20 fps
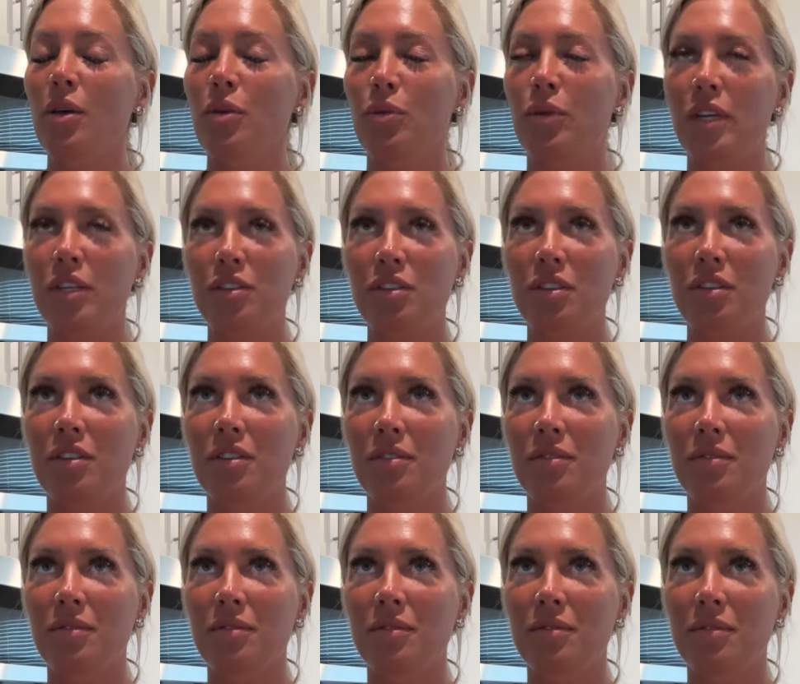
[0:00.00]
which
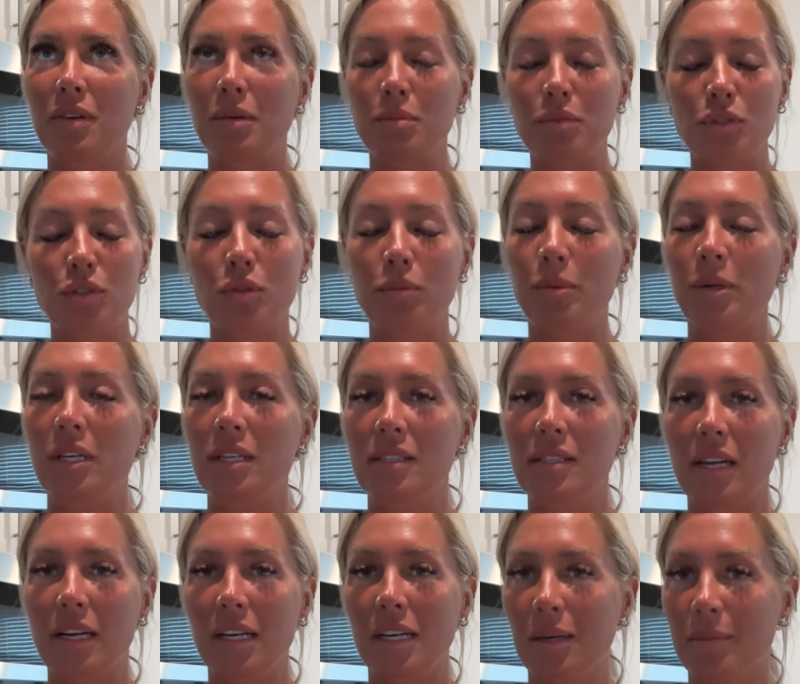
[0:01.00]
I'm super
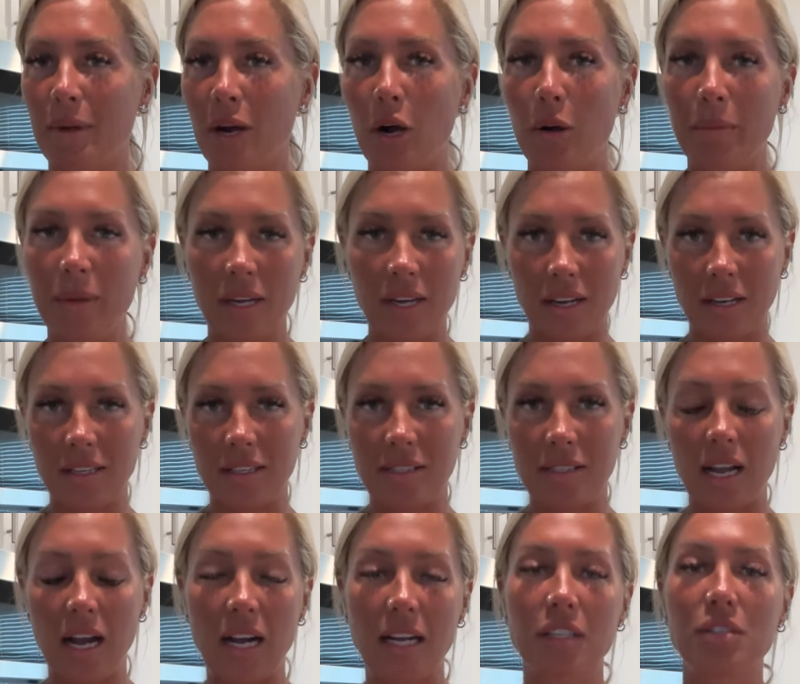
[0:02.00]
excited about
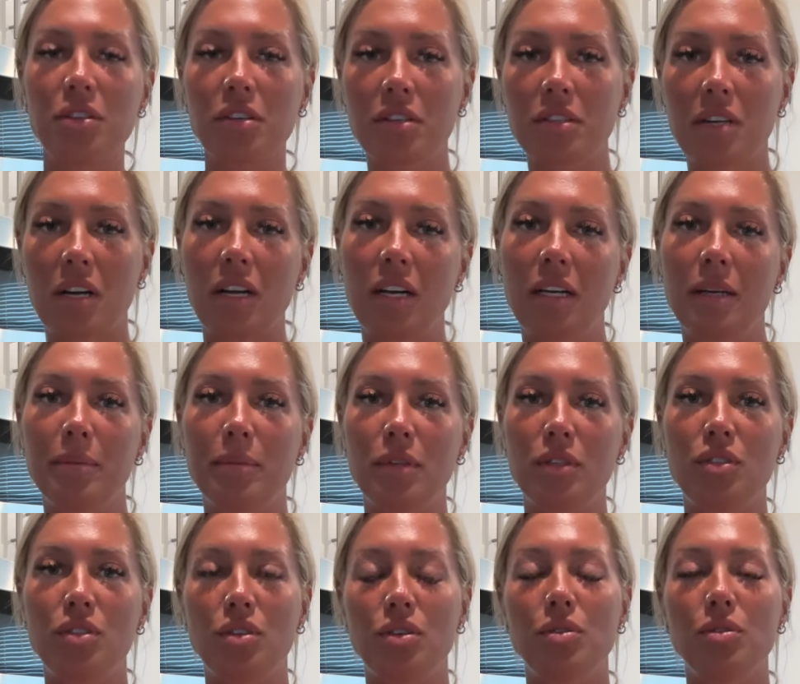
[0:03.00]
because I took time
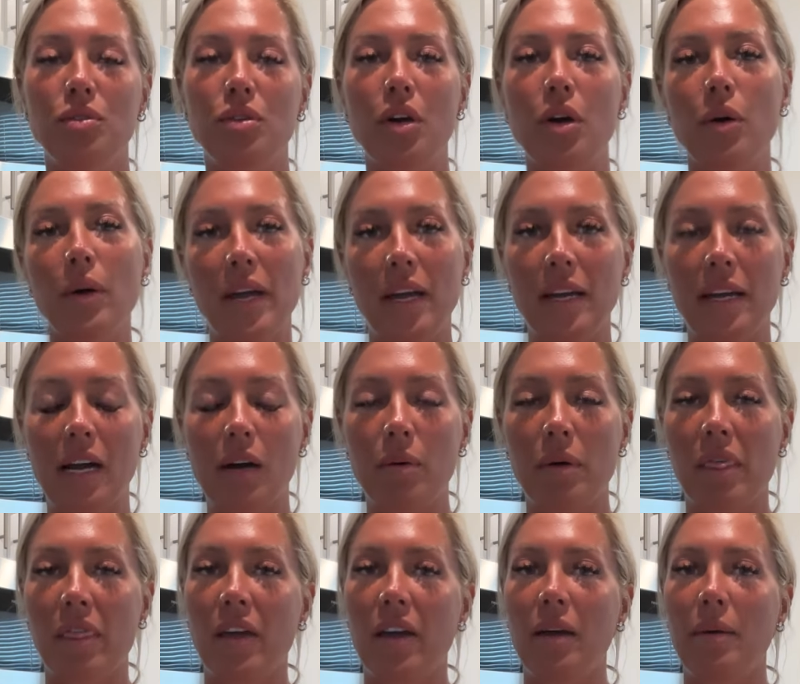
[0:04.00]
to go hang out
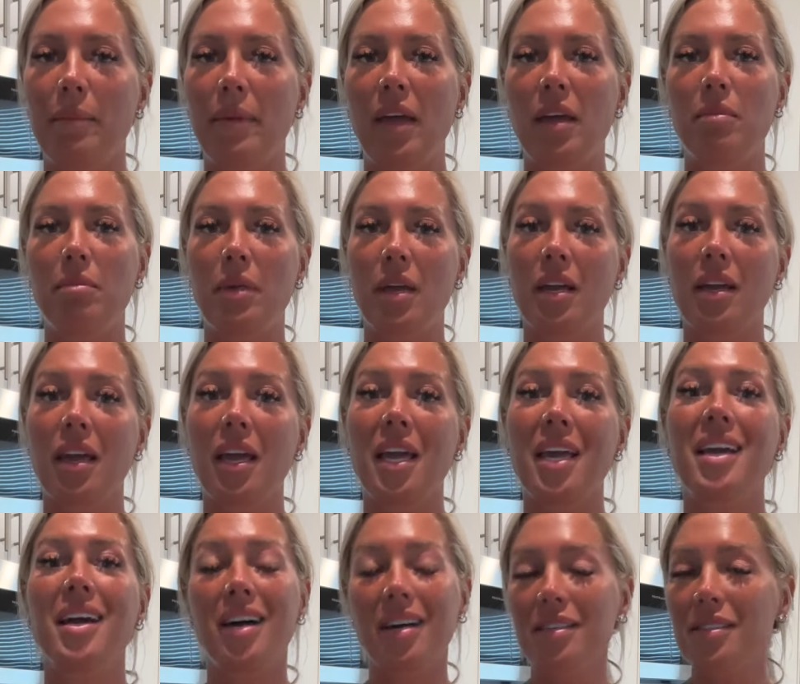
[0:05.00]
with them and make a
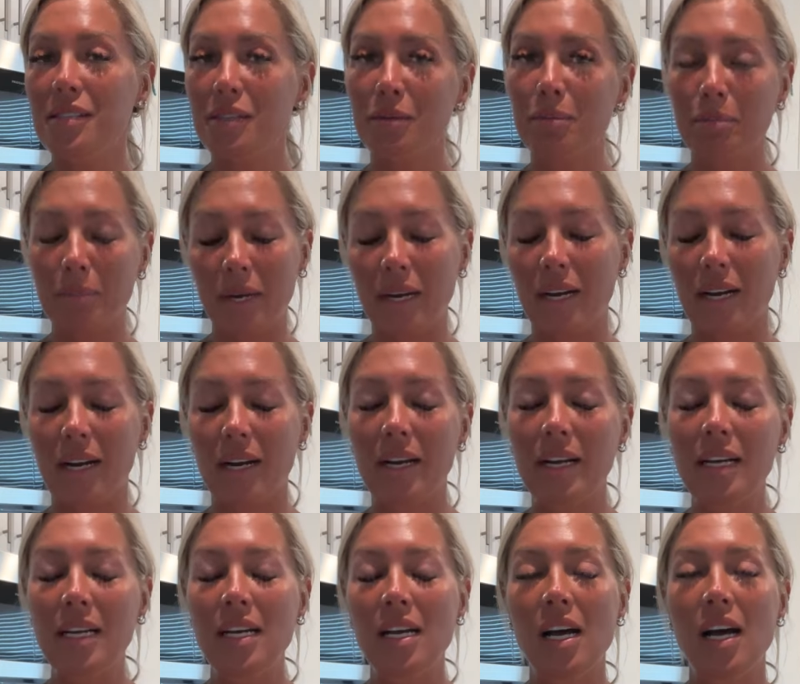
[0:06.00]
custom pair
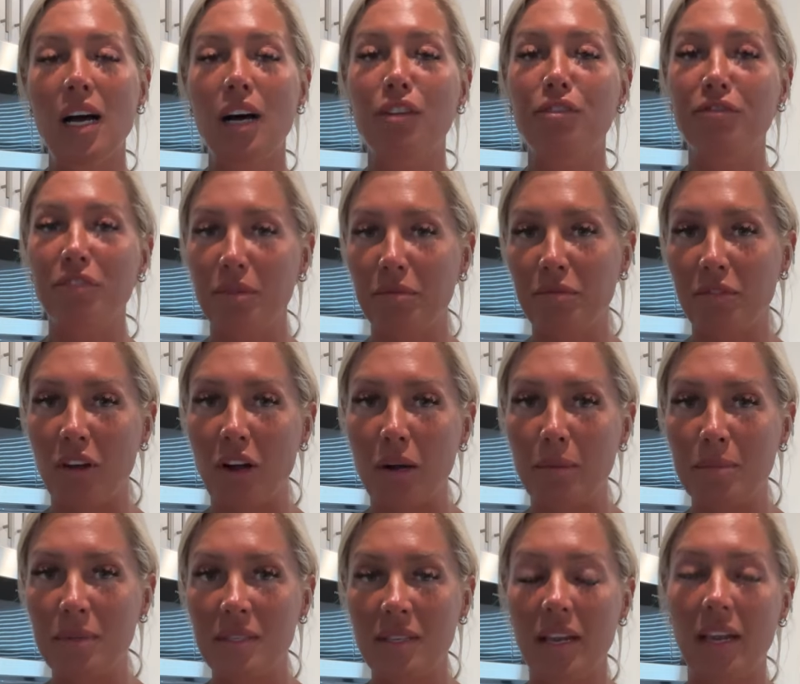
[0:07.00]
of
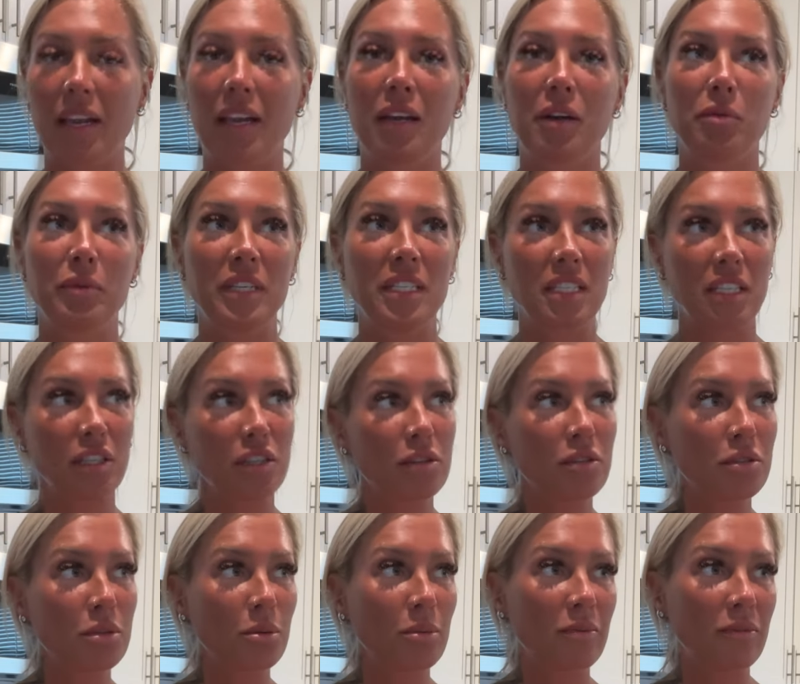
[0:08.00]
flip-flops, and we did a
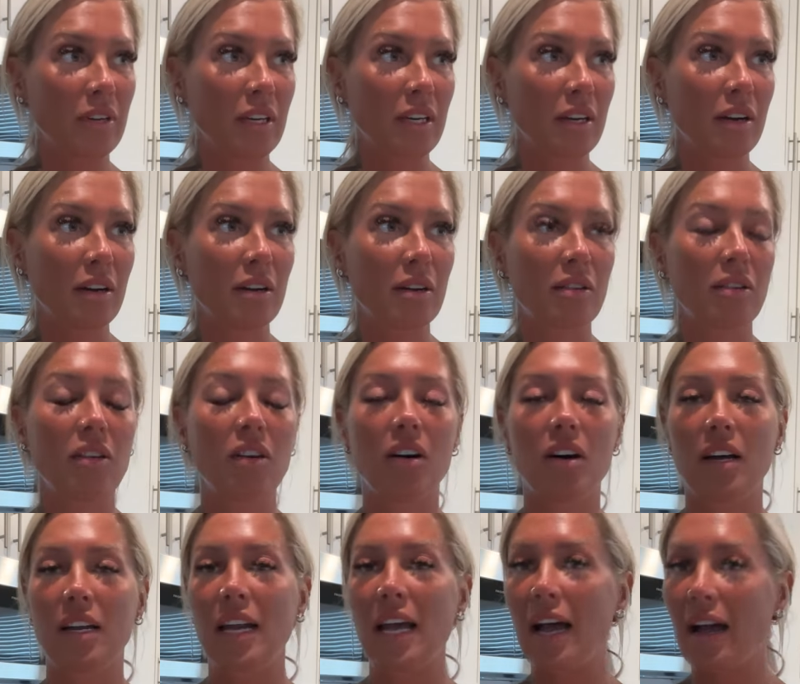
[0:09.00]
YouTube video
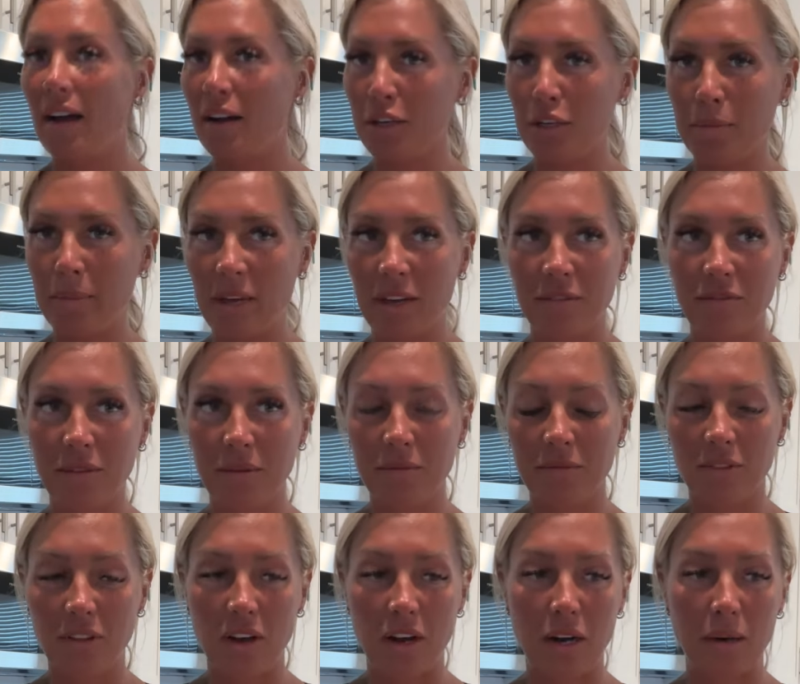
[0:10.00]
on how you make
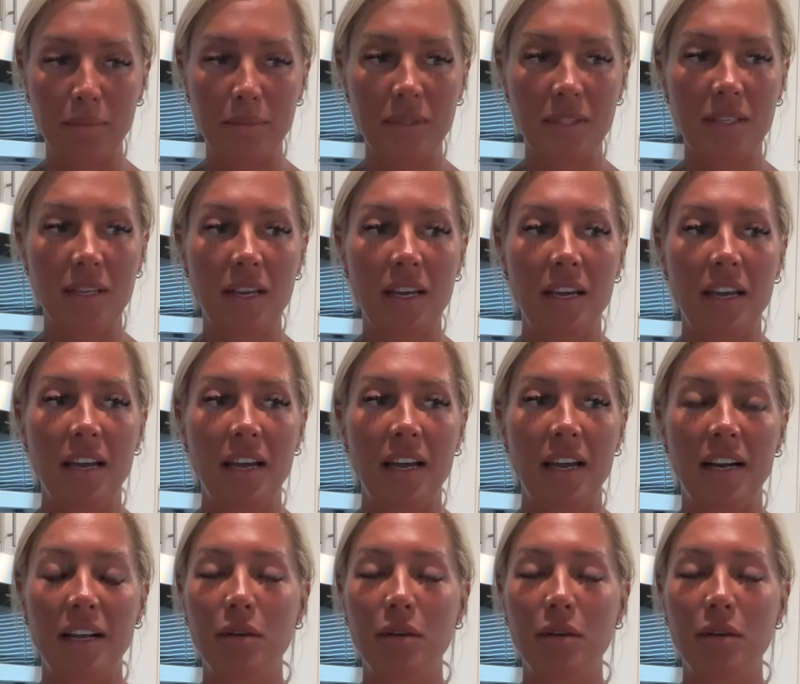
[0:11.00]
flip-flops, and